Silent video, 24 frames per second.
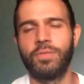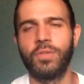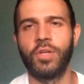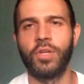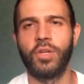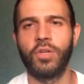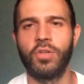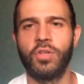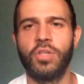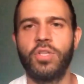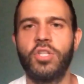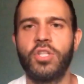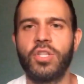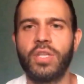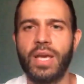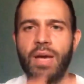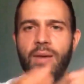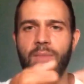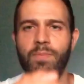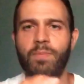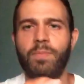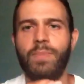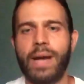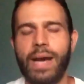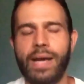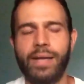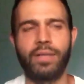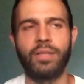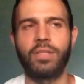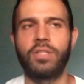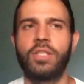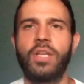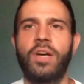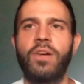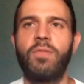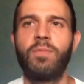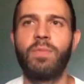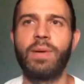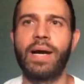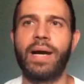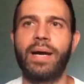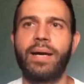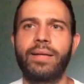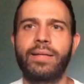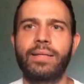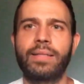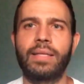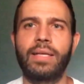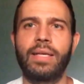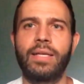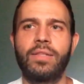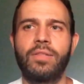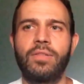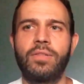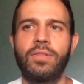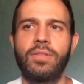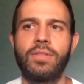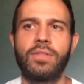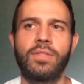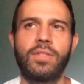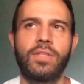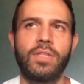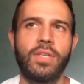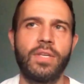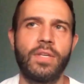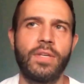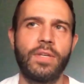you just get a bag of stuff back, and